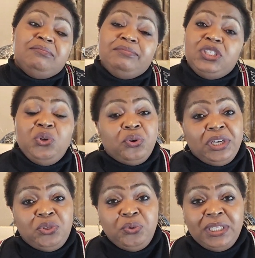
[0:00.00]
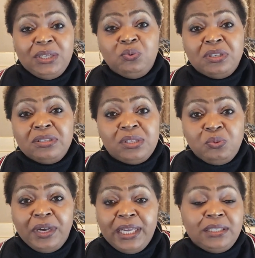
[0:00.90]
you're going to do it the world's
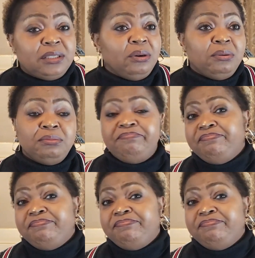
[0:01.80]
way. So,